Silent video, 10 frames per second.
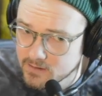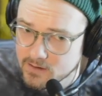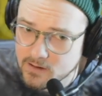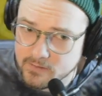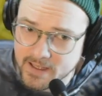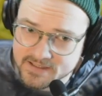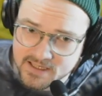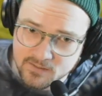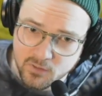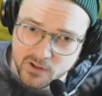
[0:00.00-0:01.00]
That's going
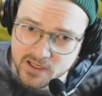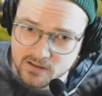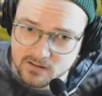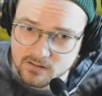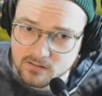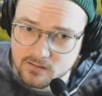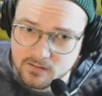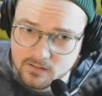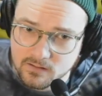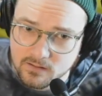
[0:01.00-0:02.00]
to put it
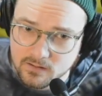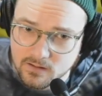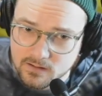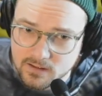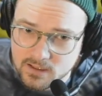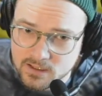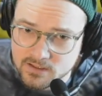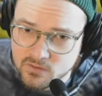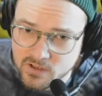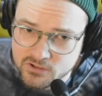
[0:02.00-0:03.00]

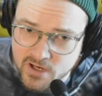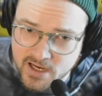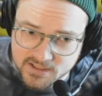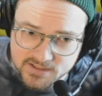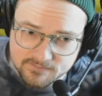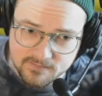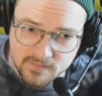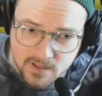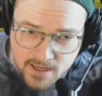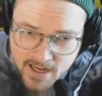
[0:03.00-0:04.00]
into our tracks.
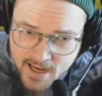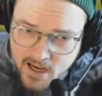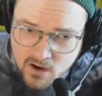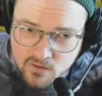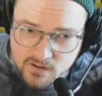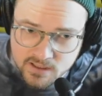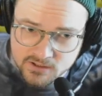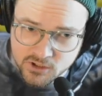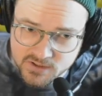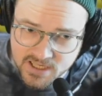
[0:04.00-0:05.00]
Now it
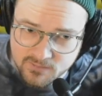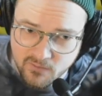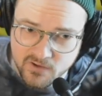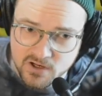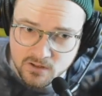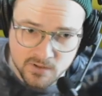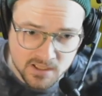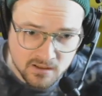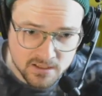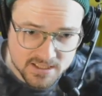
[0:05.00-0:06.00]
shows up over here. We
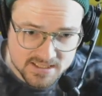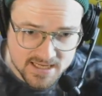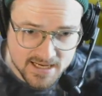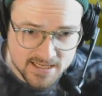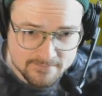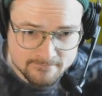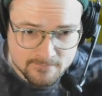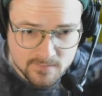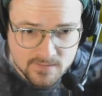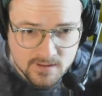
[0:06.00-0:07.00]
can click setting
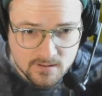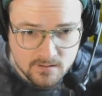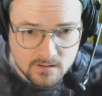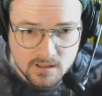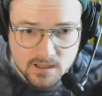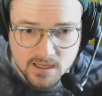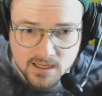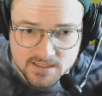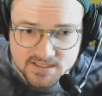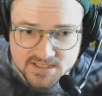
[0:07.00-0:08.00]

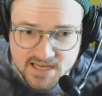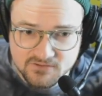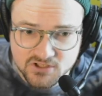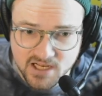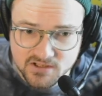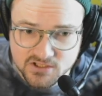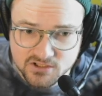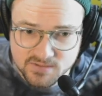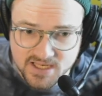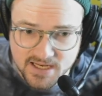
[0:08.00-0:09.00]
and save channel
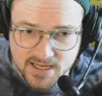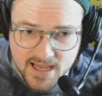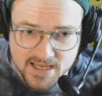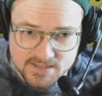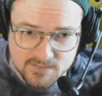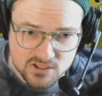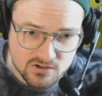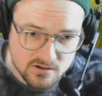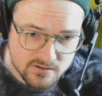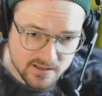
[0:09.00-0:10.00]
strip setting as. Make
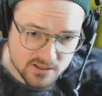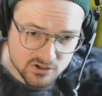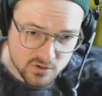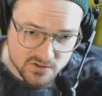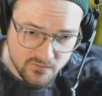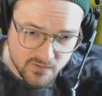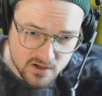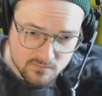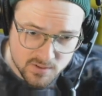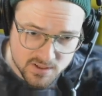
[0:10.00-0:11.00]
sure that it shows over
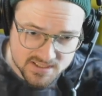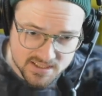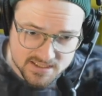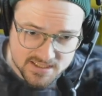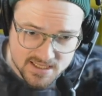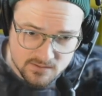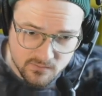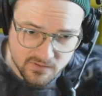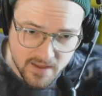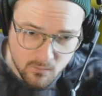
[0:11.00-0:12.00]
here, bus 16
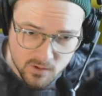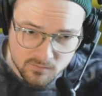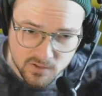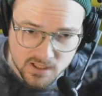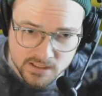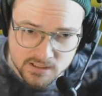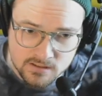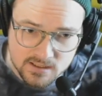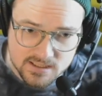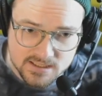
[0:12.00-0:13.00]
with that one plugin,
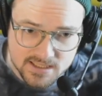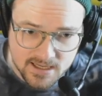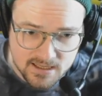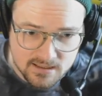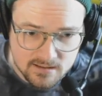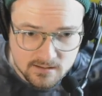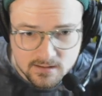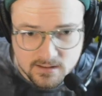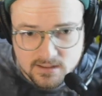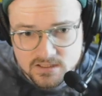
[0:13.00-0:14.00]
setting,
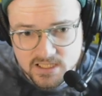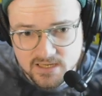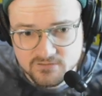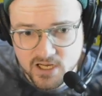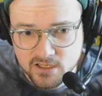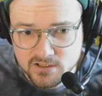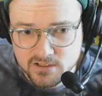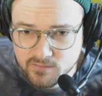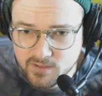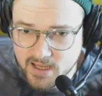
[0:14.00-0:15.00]
save channel
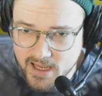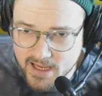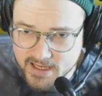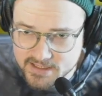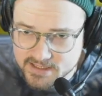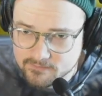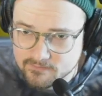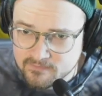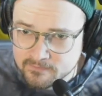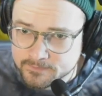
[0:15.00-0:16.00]
strip as.
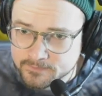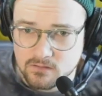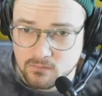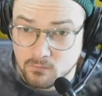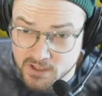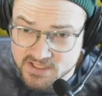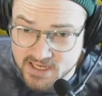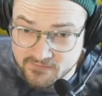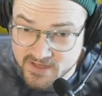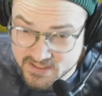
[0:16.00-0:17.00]
We're going to
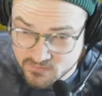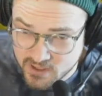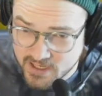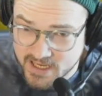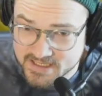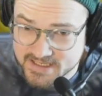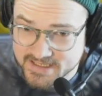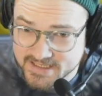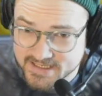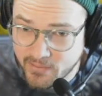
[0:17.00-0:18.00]
save this one as
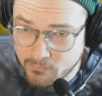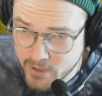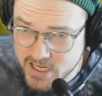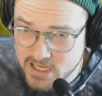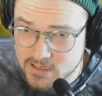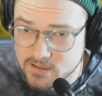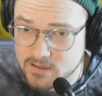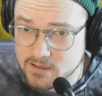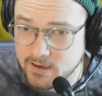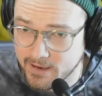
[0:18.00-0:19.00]
Step 3,
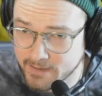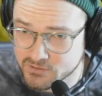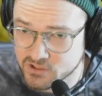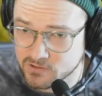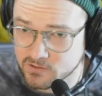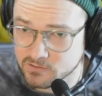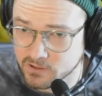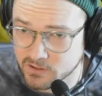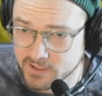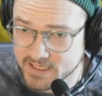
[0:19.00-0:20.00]
optional
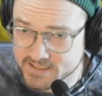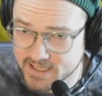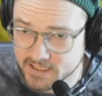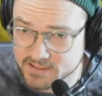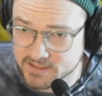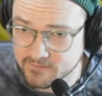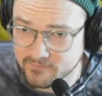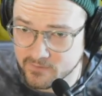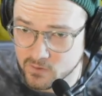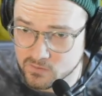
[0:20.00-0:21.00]
Lil Nas X
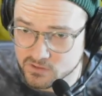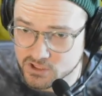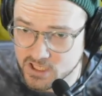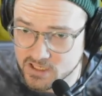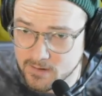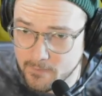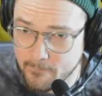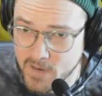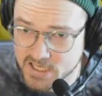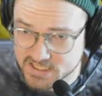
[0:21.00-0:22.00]
vocal chain,
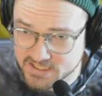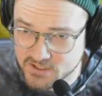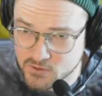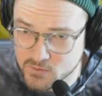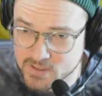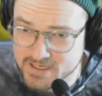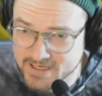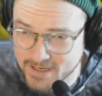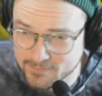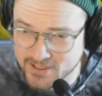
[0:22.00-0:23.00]
bus 2
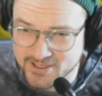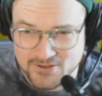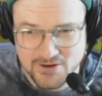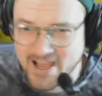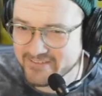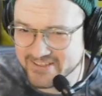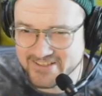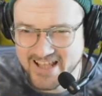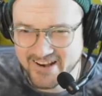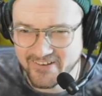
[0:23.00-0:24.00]
doubling. You don't have to do that whole